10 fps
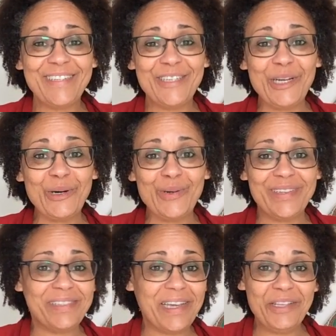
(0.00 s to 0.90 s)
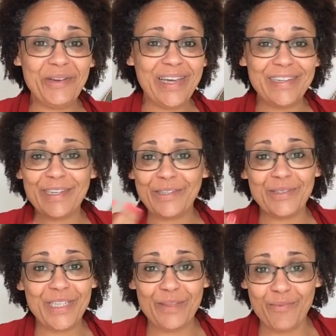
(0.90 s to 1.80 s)
It's getting your hair done, your
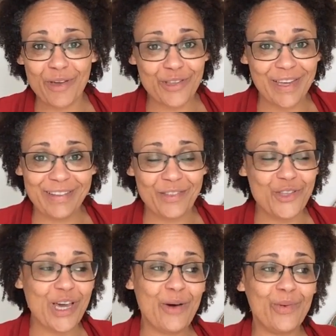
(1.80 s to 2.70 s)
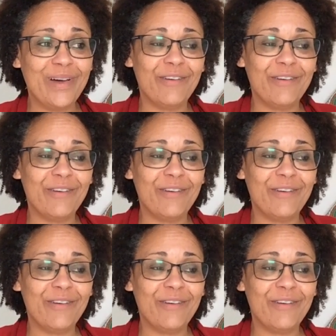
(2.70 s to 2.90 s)
teeth brushed, getting in the shower.